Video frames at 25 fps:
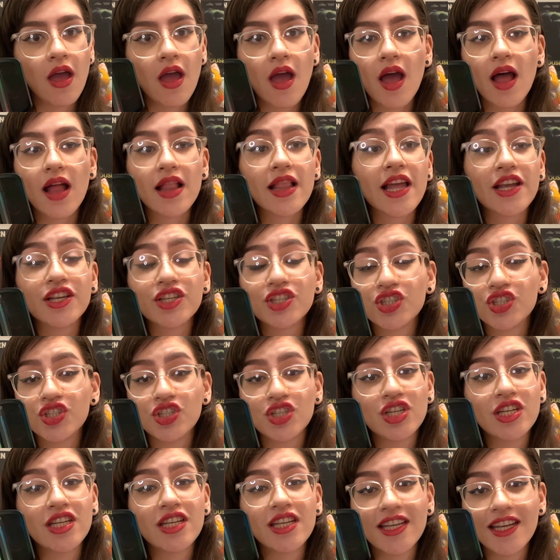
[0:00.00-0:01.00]
Like,
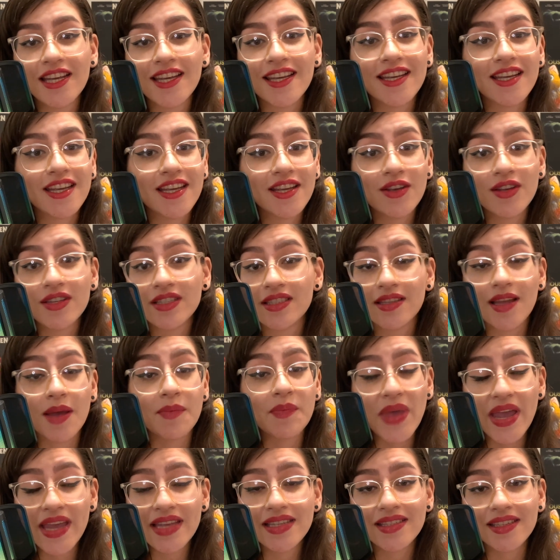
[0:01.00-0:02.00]
she is
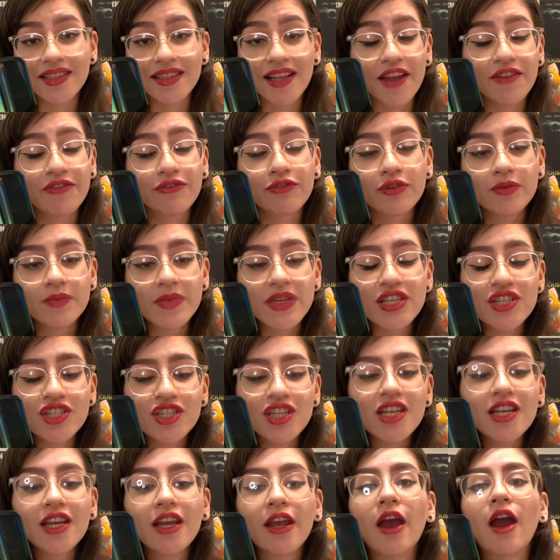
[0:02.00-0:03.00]
amazing. Like, for me,
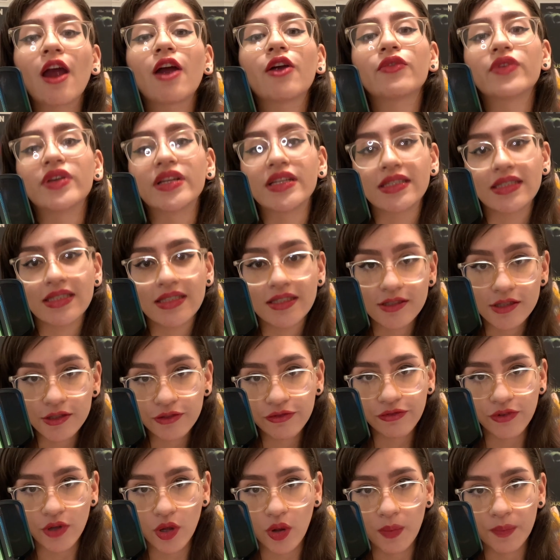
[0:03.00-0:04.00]
she carries the
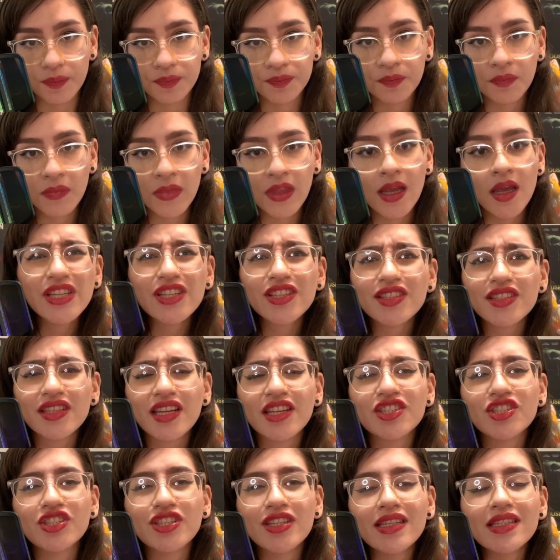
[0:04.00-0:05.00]
film because
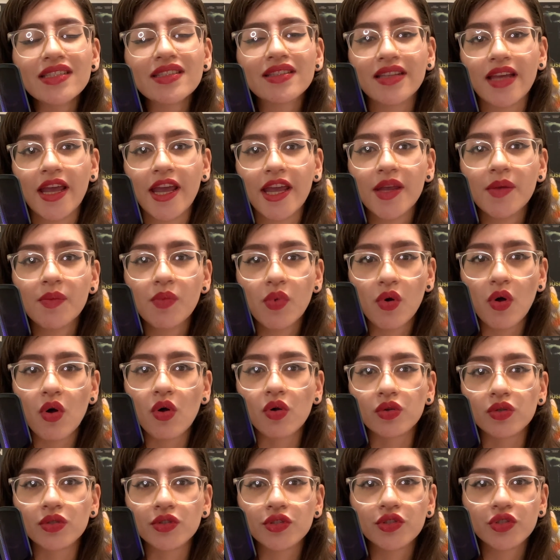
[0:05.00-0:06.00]
she's
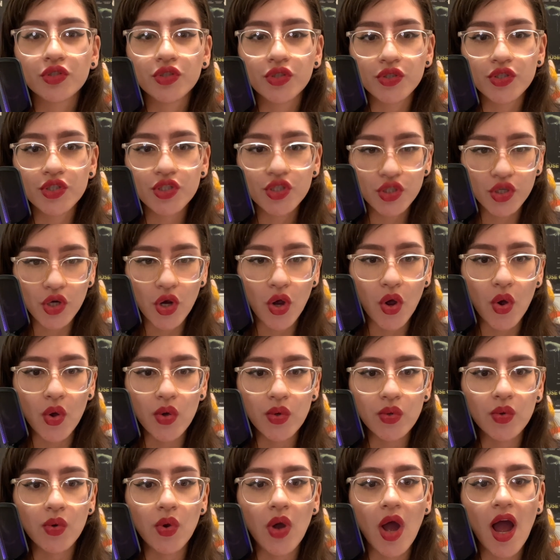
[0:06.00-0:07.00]
able to
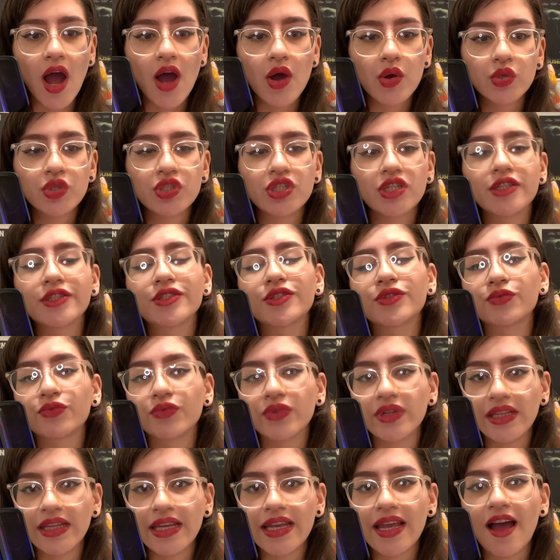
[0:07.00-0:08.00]
show how she's
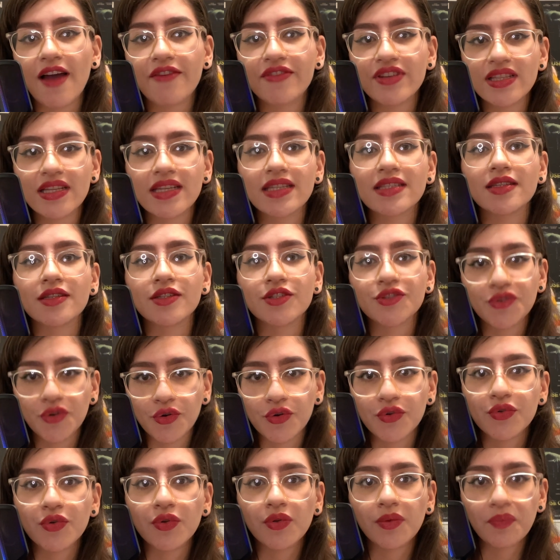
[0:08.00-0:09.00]
really having this
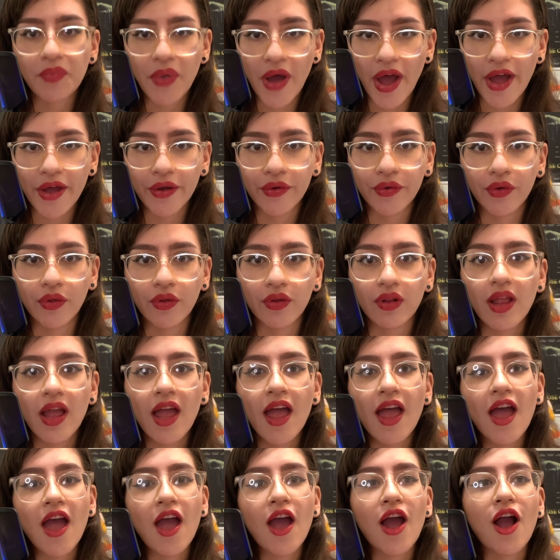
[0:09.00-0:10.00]
internal battle,
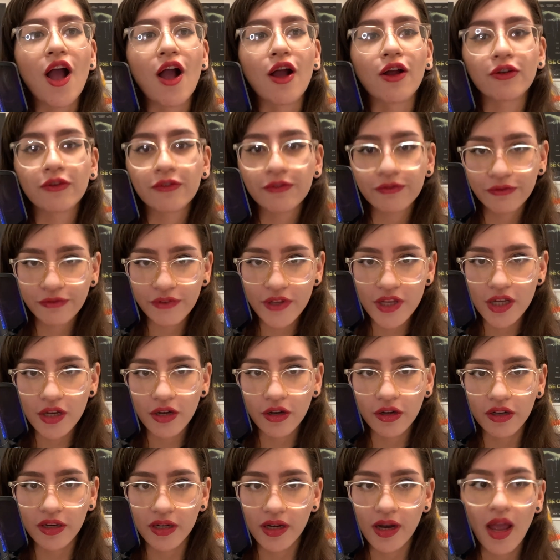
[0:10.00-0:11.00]
her
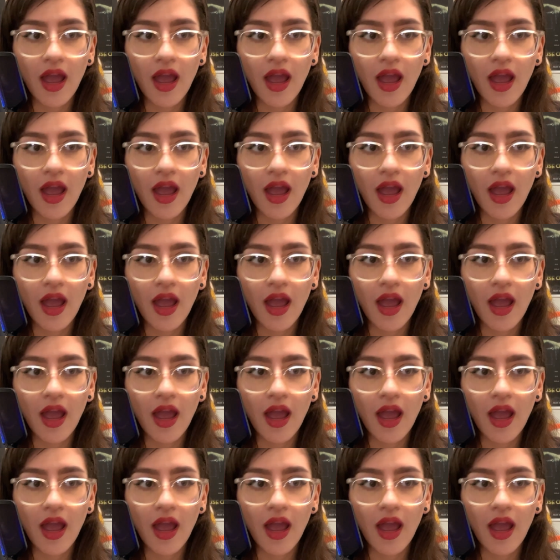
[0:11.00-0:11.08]
fear,